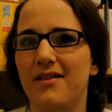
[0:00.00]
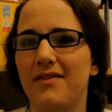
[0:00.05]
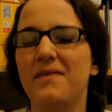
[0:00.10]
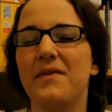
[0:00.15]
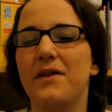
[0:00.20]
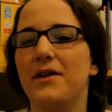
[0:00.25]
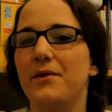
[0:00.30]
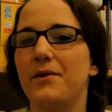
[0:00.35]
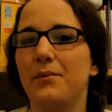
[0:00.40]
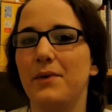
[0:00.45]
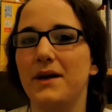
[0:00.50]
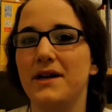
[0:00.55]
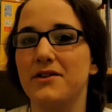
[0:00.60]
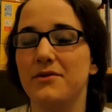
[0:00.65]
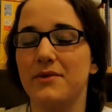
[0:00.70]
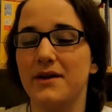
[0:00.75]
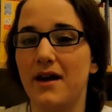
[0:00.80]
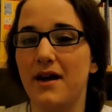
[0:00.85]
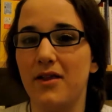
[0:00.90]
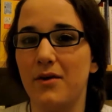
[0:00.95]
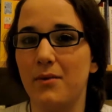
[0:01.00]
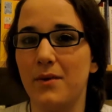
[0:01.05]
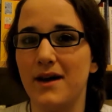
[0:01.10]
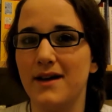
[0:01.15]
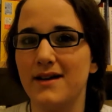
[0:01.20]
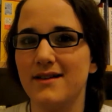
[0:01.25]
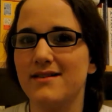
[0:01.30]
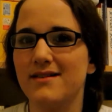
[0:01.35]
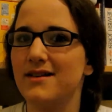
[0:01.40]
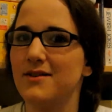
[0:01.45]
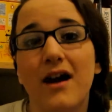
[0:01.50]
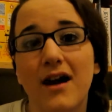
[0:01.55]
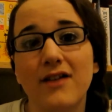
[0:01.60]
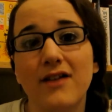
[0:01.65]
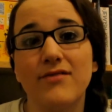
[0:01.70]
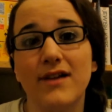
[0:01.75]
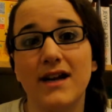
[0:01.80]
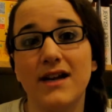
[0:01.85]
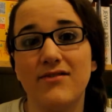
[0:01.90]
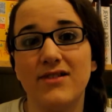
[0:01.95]
than we do in other ways. I
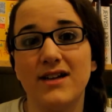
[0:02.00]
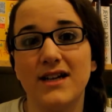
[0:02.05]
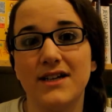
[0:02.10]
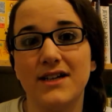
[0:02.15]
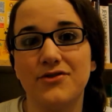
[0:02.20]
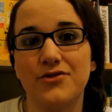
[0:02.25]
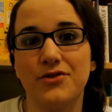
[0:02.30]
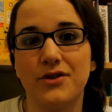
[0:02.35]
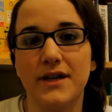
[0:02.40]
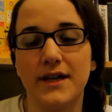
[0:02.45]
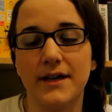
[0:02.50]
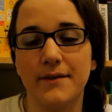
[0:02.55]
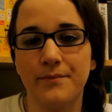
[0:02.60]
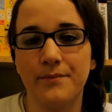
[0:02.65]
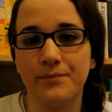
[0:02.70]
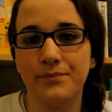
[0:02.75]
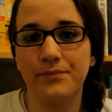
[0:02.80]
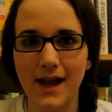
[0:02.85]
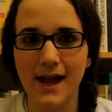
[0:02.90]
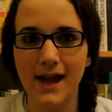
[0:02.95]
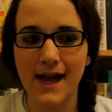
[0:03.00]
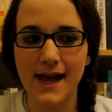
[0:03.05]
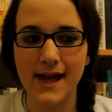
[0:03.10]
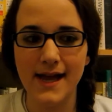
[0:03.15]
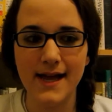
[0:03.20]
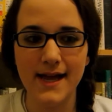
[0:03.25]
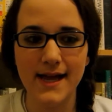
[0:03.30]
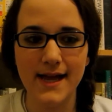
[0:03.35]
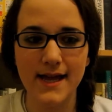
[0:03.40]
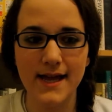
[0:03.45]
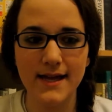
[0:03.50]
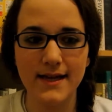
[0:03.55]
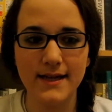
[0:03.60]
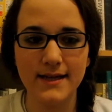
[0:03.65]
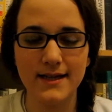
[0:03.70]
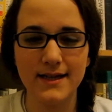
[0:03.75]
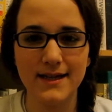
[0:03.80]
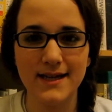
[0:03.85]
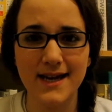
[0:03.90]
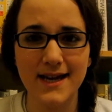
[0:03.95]
really, really enjoyed it.
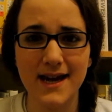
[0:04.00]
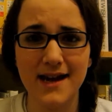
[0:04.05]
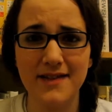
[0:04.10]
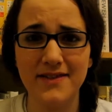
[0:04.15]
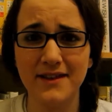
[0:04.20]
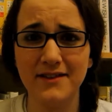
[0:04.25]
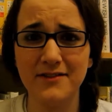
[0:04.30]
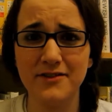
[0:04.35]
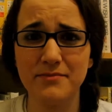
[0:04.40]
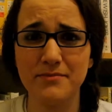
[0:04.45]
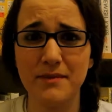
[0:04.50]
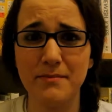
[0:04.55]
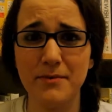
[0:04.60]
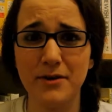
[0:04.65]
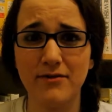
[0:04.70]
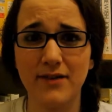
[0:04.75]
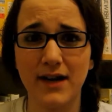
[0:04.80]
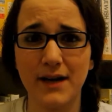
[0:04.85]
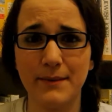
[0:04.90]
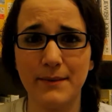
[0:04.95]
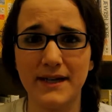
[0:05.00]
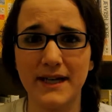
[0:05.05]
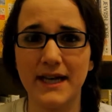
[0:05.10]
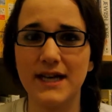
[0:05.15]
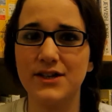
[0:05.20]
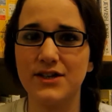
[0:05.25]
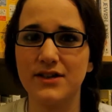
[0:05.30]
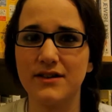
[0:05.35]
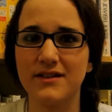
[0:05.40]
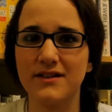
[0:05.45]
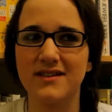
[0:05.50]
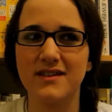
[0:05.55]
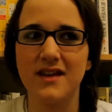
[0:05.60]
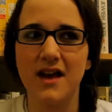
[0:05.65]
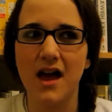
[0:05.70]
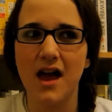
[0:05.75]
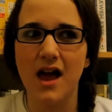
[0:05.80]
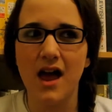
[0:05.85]
And yeah, I think those are my book recommendations.